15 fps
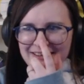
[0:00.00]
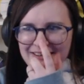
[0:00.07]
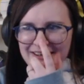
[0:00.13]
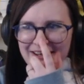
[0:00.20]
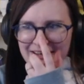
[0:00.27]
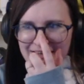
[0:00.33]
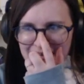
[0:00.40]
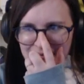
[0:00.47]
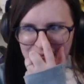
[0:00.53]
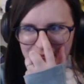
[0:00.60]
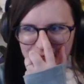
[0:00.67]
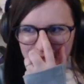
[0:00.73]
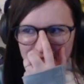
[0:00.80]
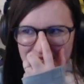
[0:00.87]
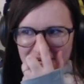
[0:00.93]
um,
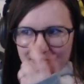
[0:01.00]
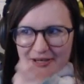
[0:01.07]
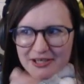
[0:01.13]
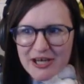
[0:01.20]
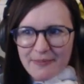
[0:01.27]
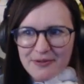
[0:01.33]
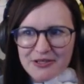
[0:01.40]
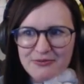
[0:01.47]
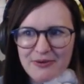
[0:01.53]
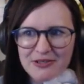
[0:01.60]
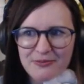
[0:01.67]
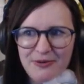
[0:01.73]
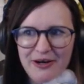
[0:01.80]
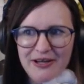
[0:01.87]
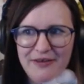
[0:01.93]
redecorate Japanese
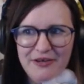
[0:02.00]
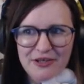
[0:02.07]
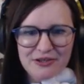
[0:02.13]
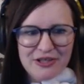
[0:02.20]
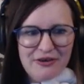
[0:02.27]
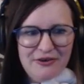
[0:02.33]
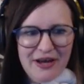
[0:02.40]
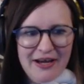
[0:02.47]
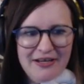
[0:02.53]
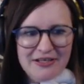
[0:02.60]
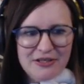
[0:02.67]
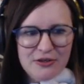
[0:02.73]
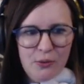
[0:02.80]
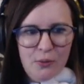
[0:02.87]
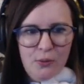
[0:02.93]
restaurant where they look so
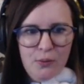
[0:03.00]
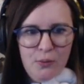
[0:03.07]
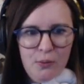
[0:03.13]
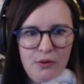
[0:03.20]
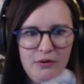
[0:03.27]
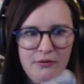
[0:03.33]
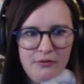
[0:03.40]
nice. Ooh.